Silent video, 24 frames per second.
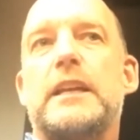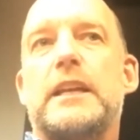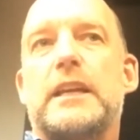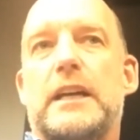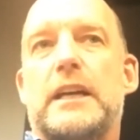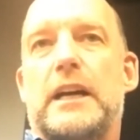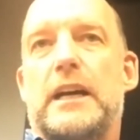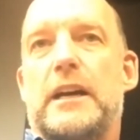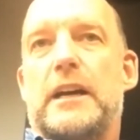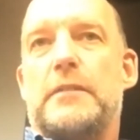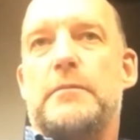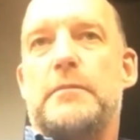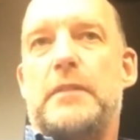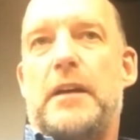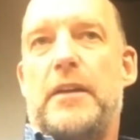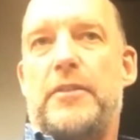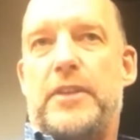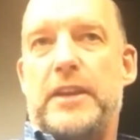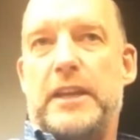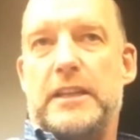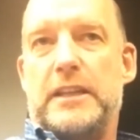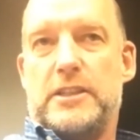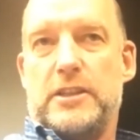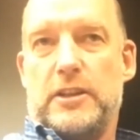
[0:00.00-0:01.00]
I
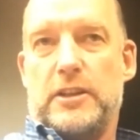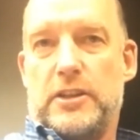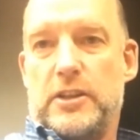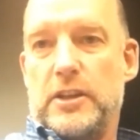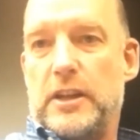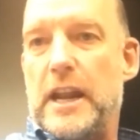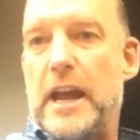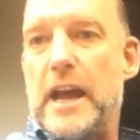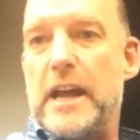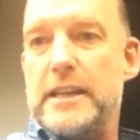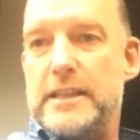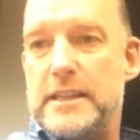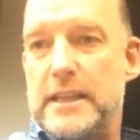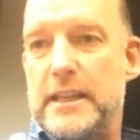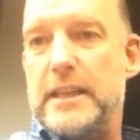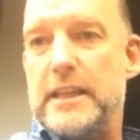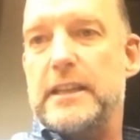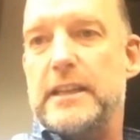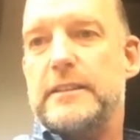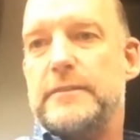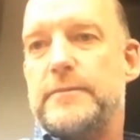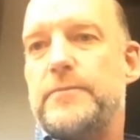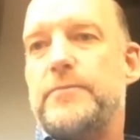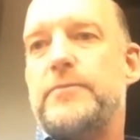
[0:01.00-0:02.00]
think it's a good
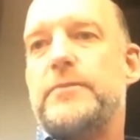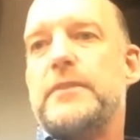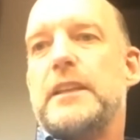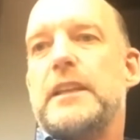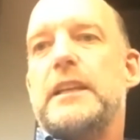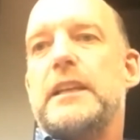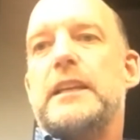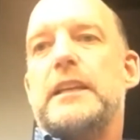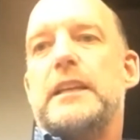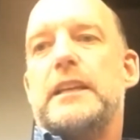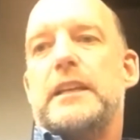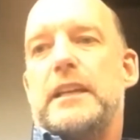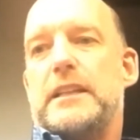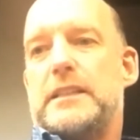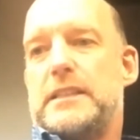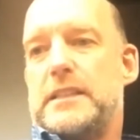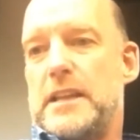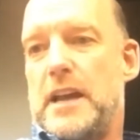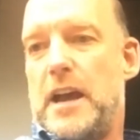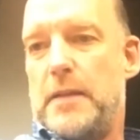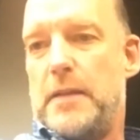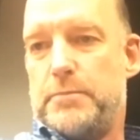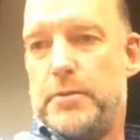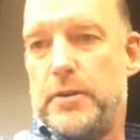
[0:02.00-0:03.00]
idea. It's
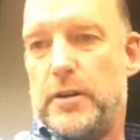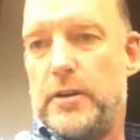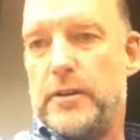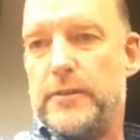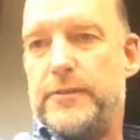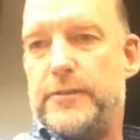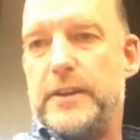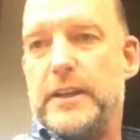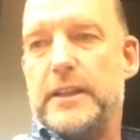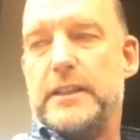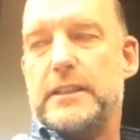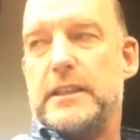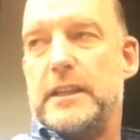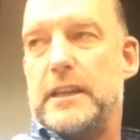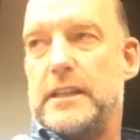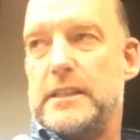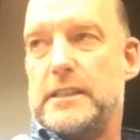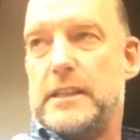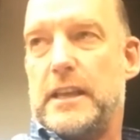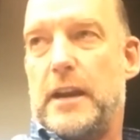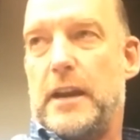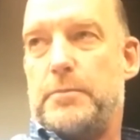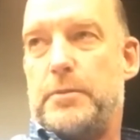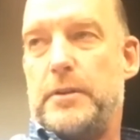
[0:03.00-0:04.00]
not perfect, and
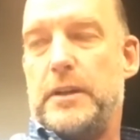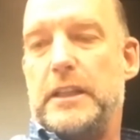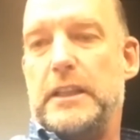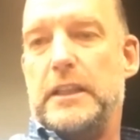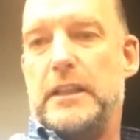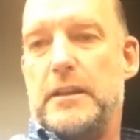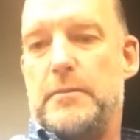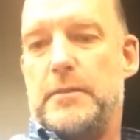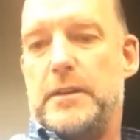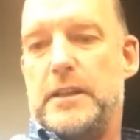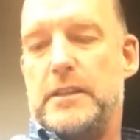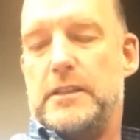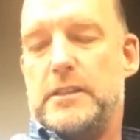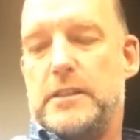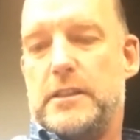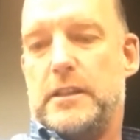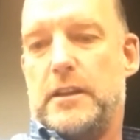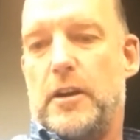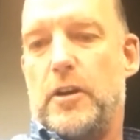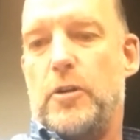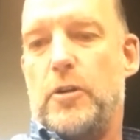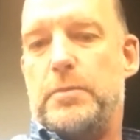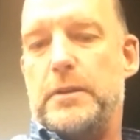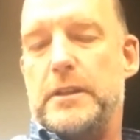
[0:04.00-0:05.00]
it's got a pretty limited
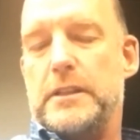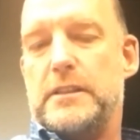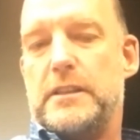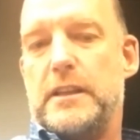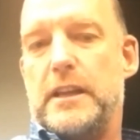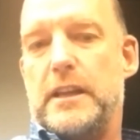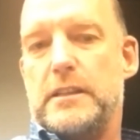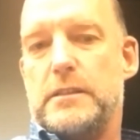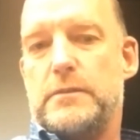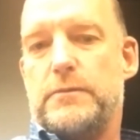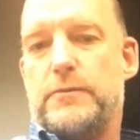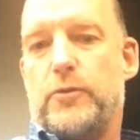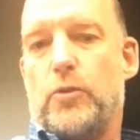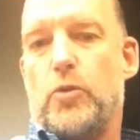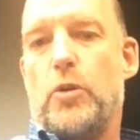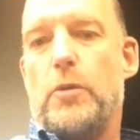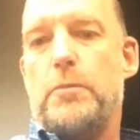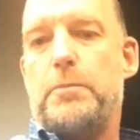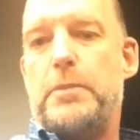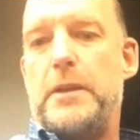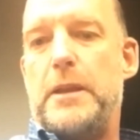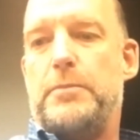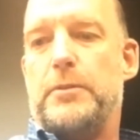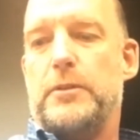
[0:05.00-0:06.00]
scope. It's for
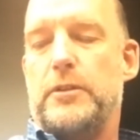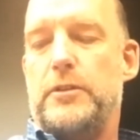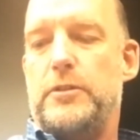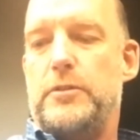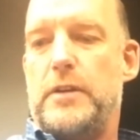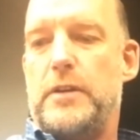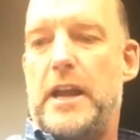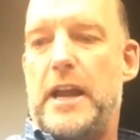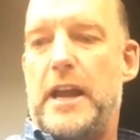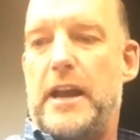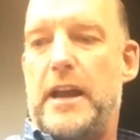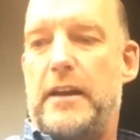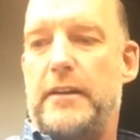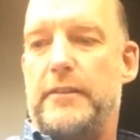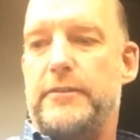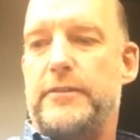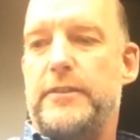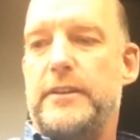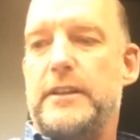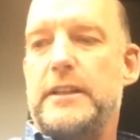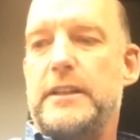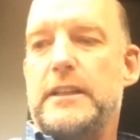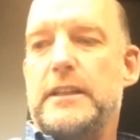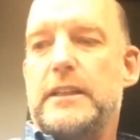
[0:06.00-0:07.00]
people who have,
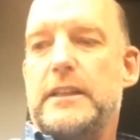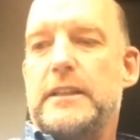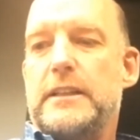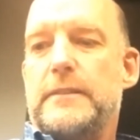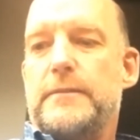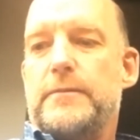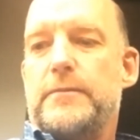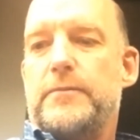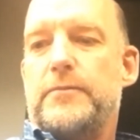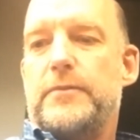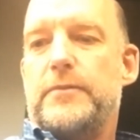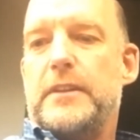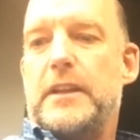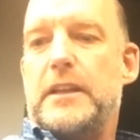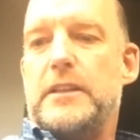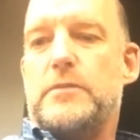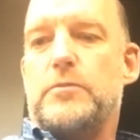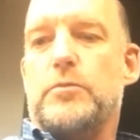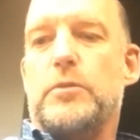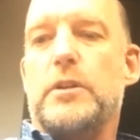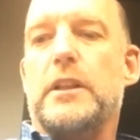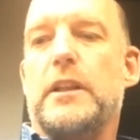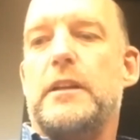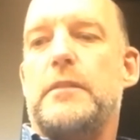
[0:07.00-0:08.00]

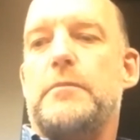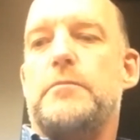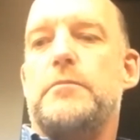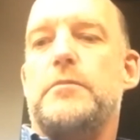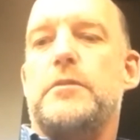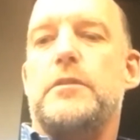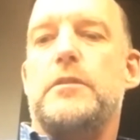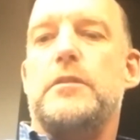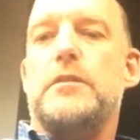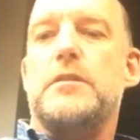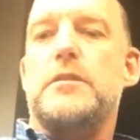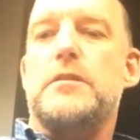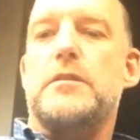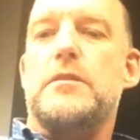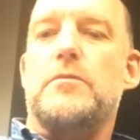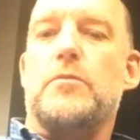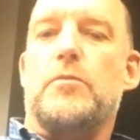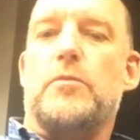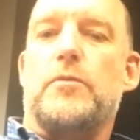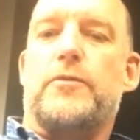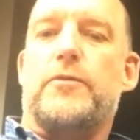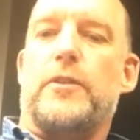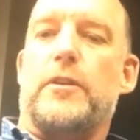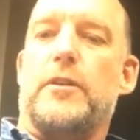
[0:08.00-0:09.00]
it's really
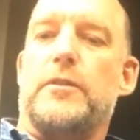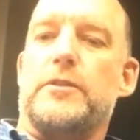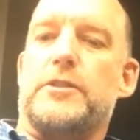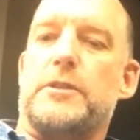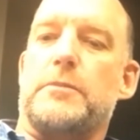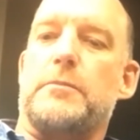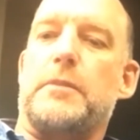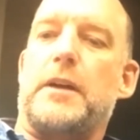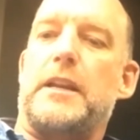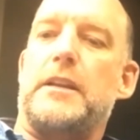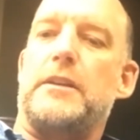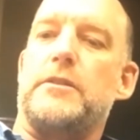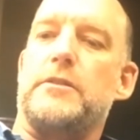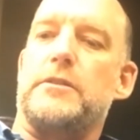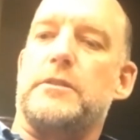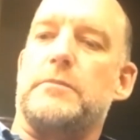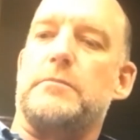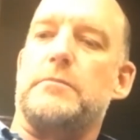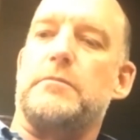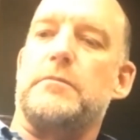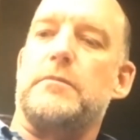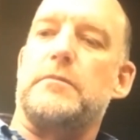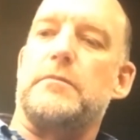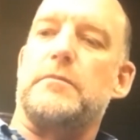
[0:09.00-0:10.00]
for somebody
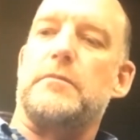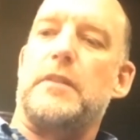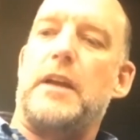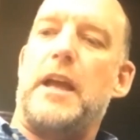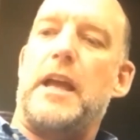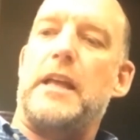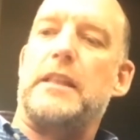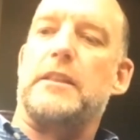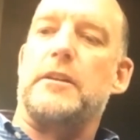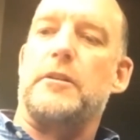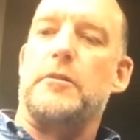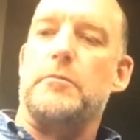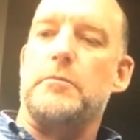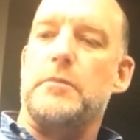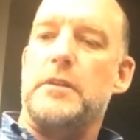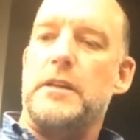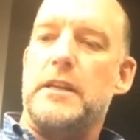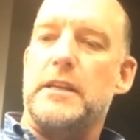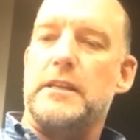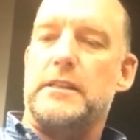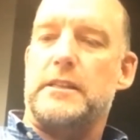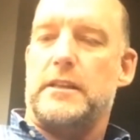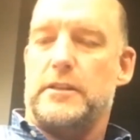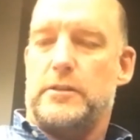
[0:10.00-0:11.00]
who's had their
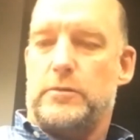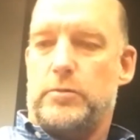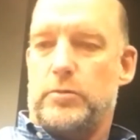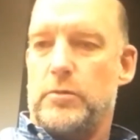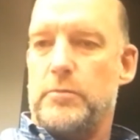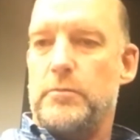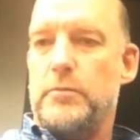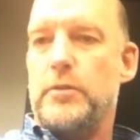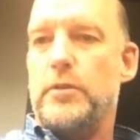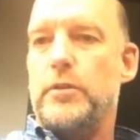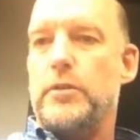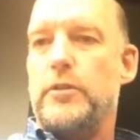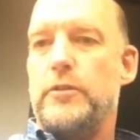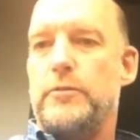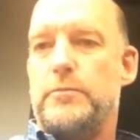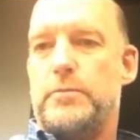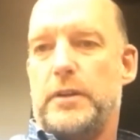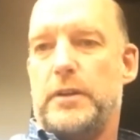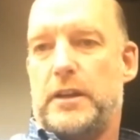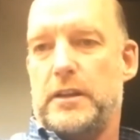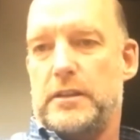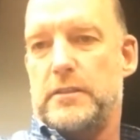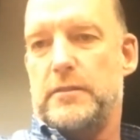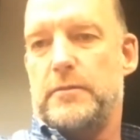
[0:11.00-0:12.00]
meniscus removed
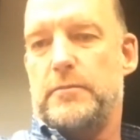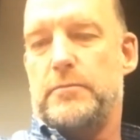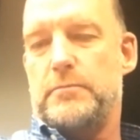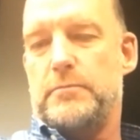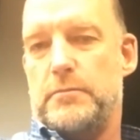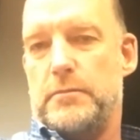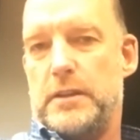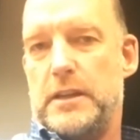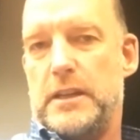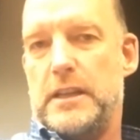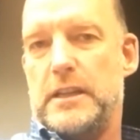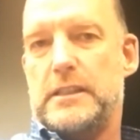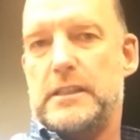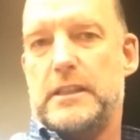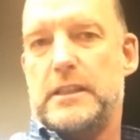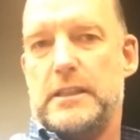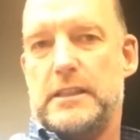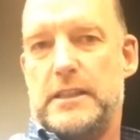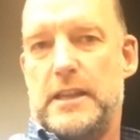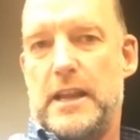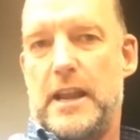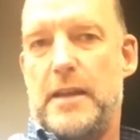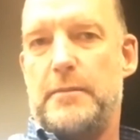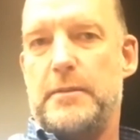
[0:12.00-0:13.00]
because of
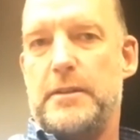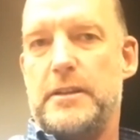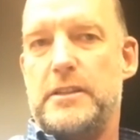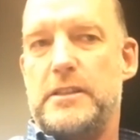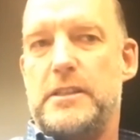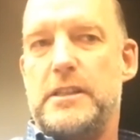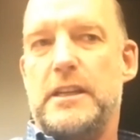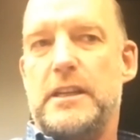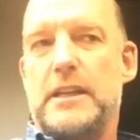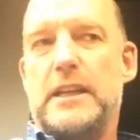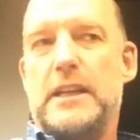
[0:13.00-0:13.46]
meniscus damage,